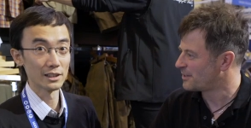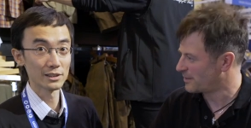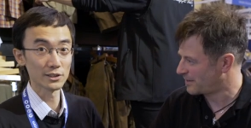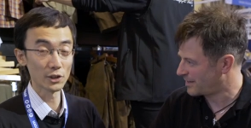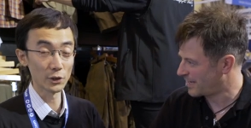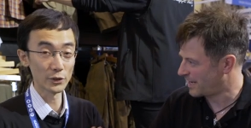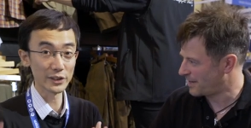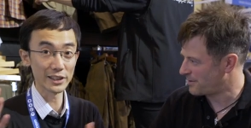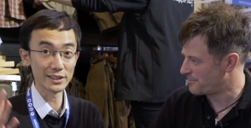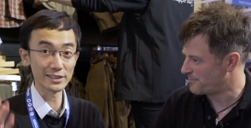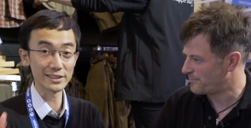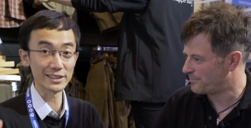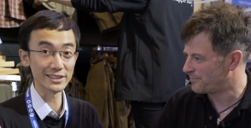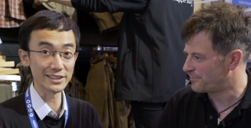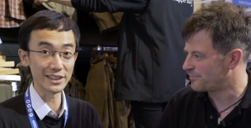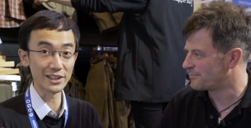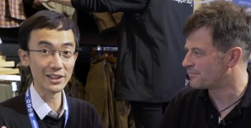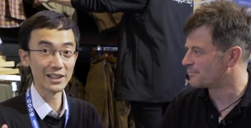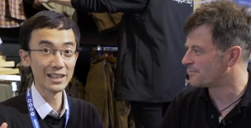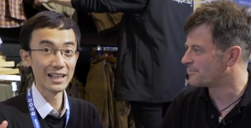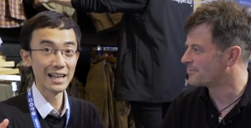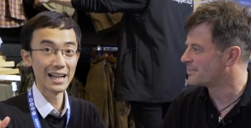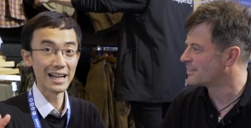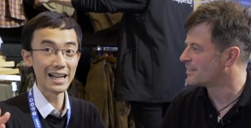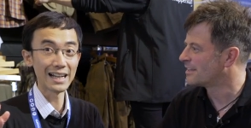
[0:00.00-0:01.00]
Speaker 1: So okay. This is
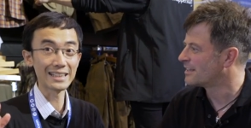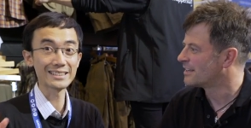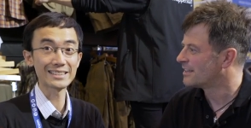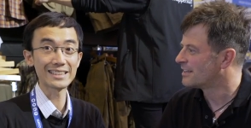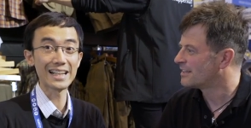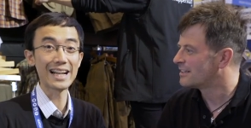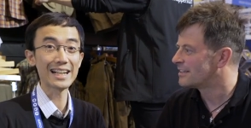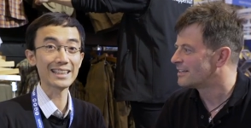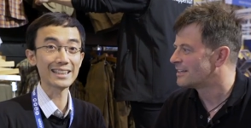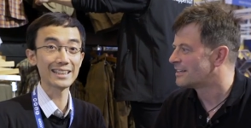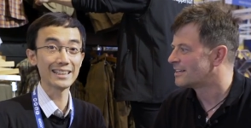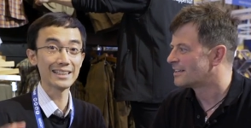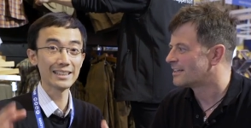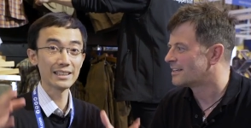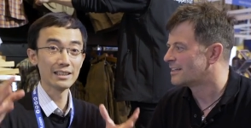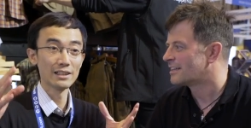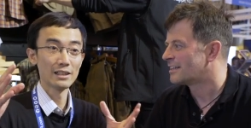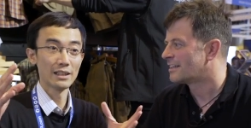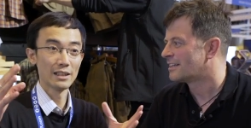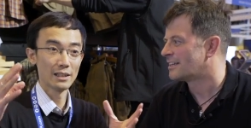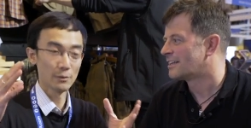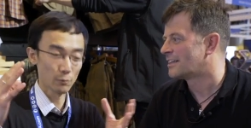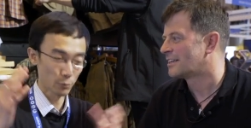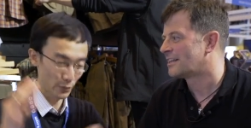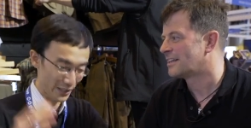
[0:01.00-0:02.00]
a exactly,
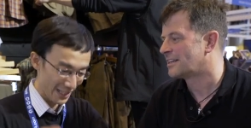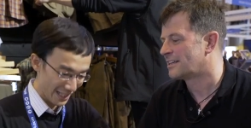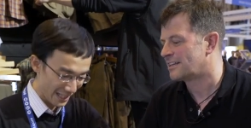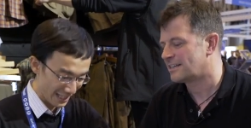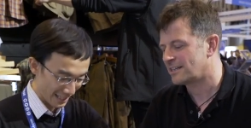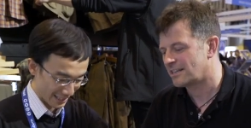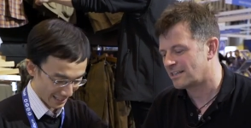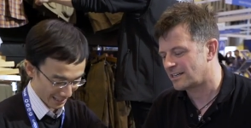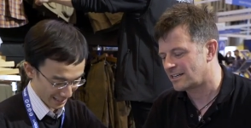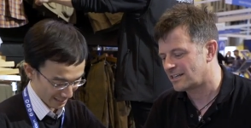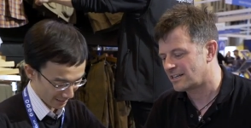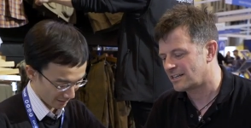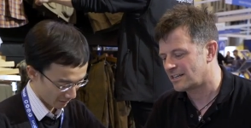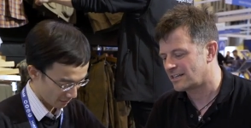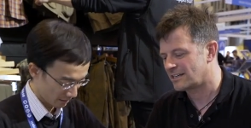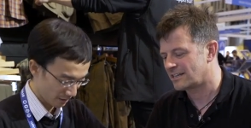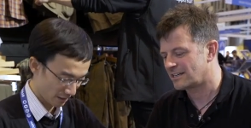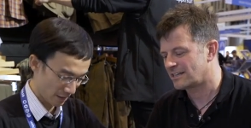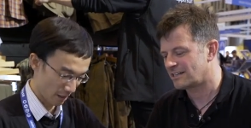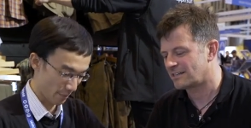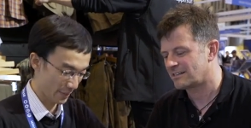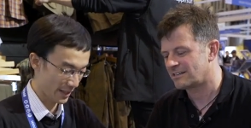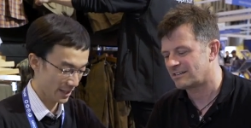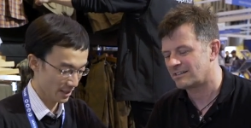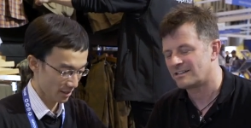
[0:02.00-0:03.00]
really,
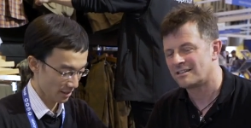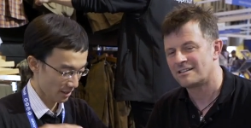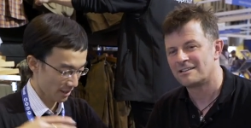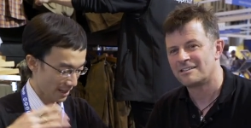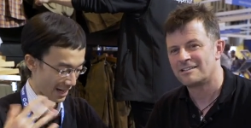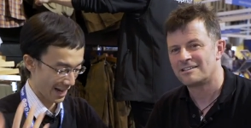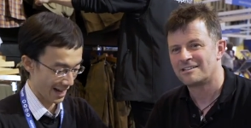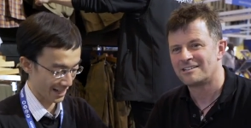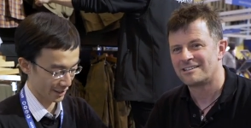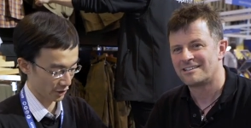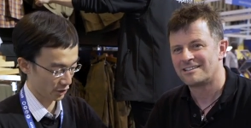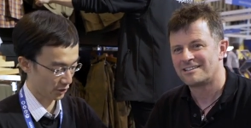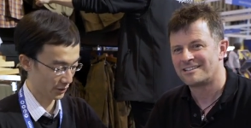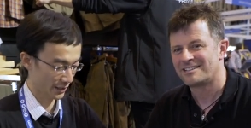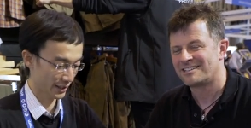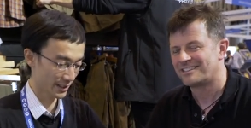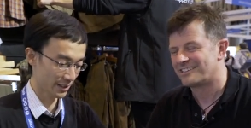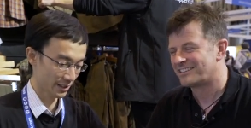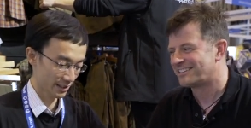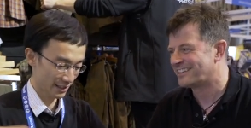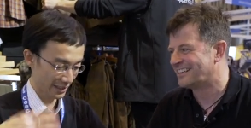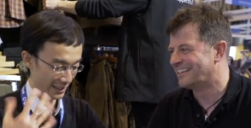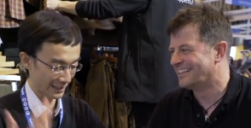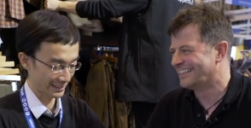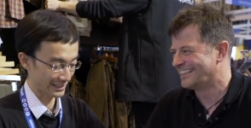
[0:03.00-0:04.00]
I mean,
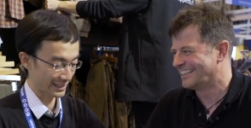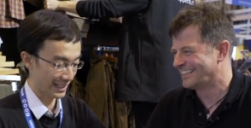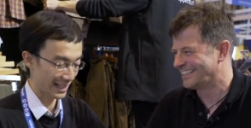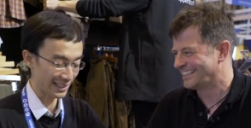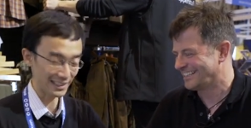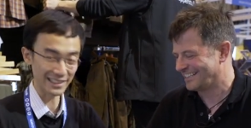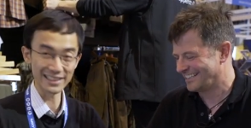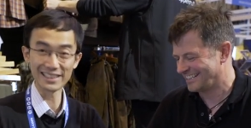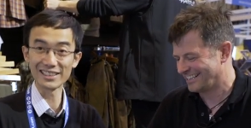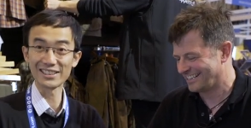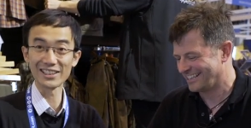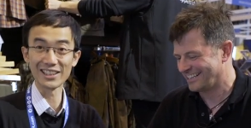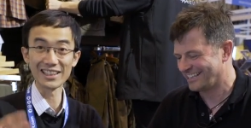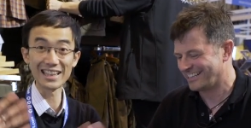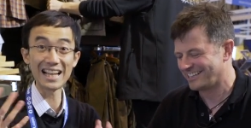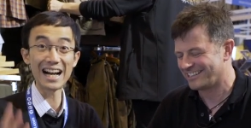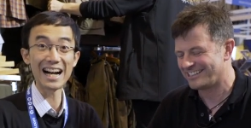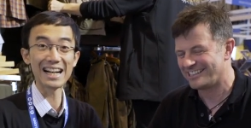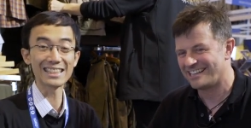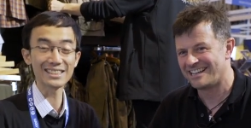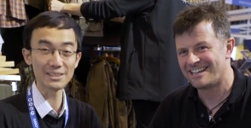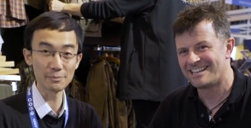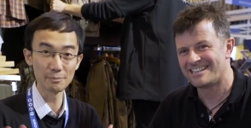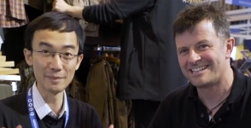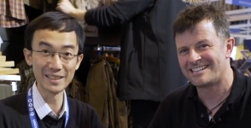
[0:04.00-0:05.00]
actually, exactly the
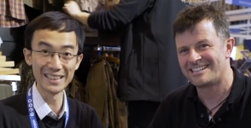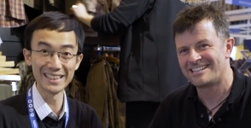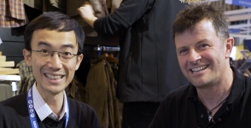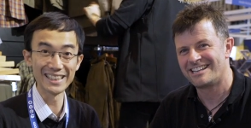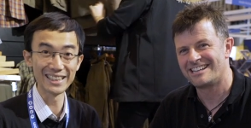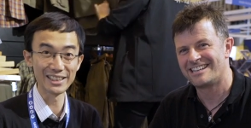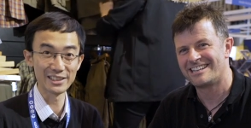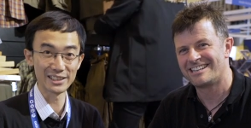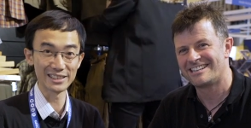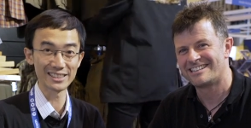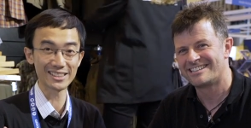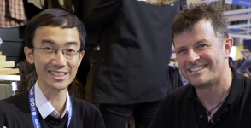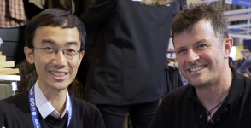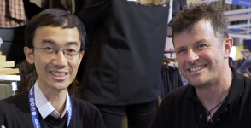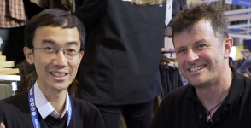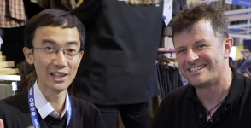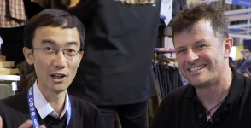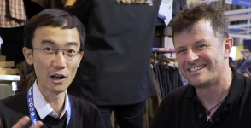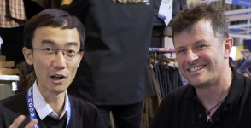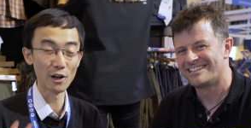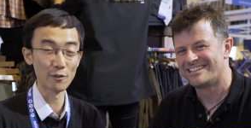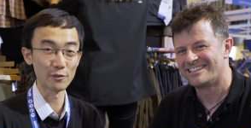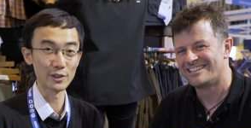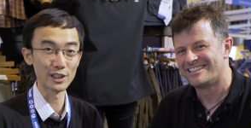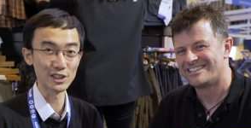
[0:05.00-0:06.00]
last minute
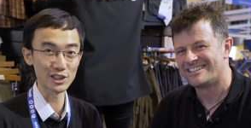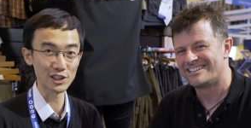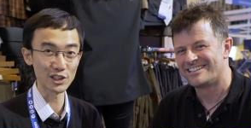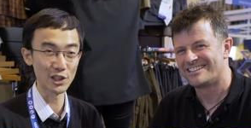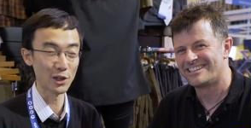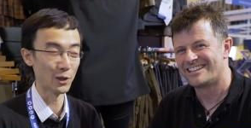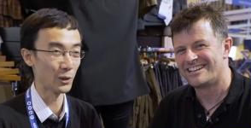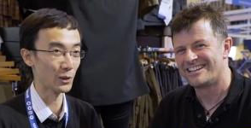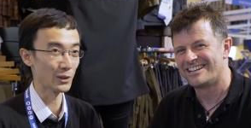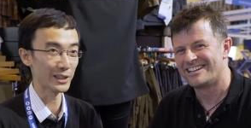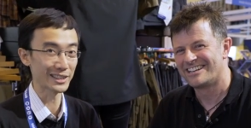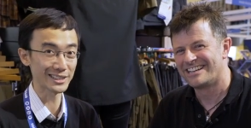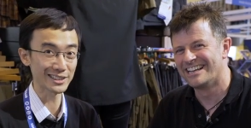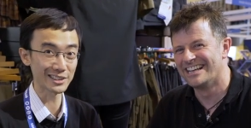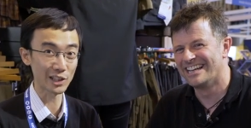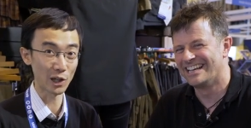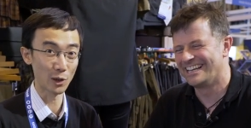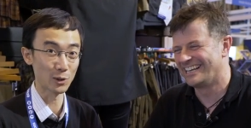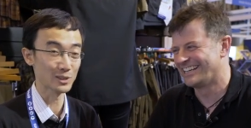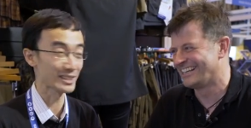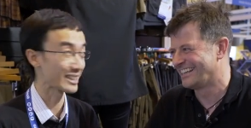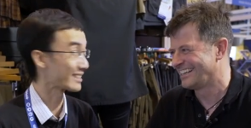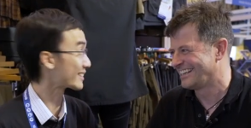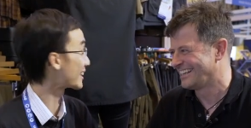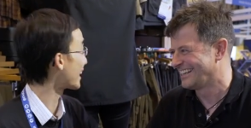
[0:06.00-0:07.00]
of the show. It's
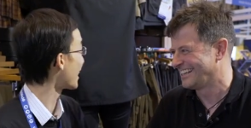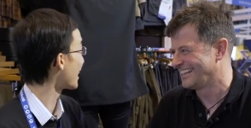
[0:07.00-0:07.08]
closing